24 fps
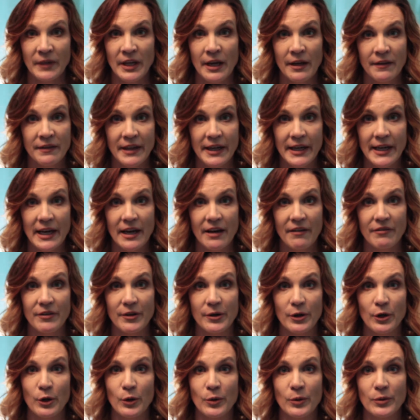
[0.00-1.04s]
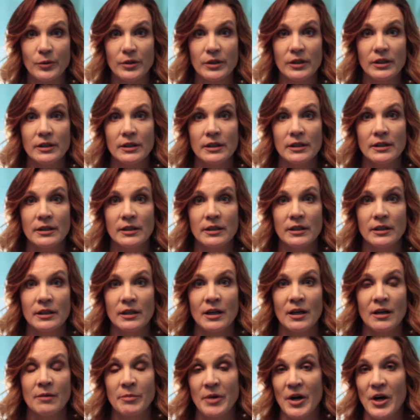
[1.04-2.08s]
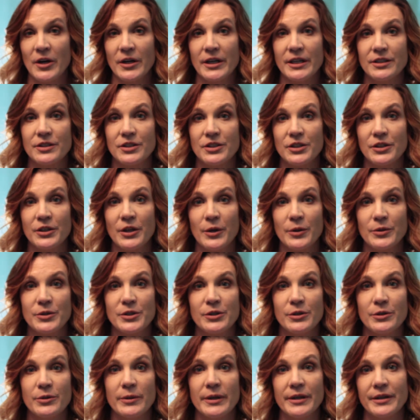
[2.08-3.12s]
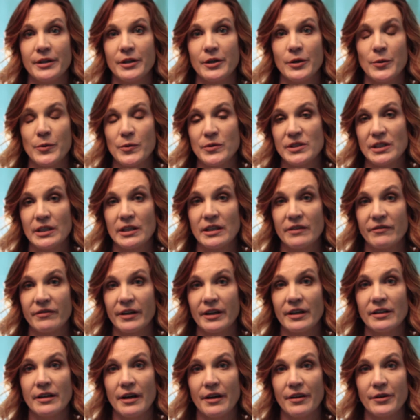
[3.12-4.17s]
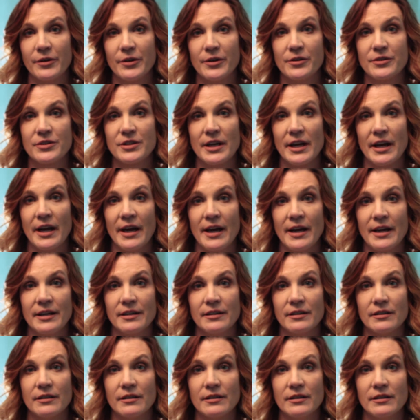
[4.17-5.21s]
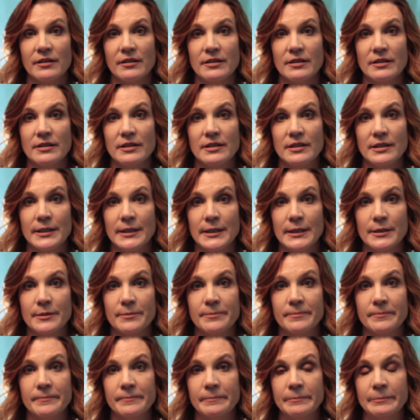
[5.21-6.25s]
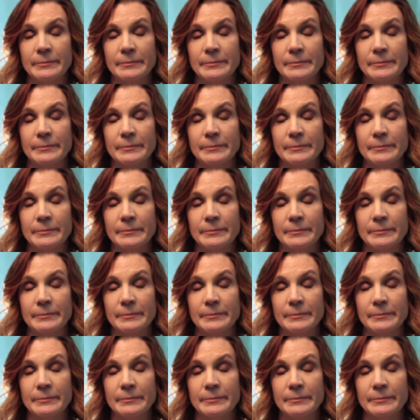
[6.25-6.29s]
and they have their own parties to go to and their own significant others, and I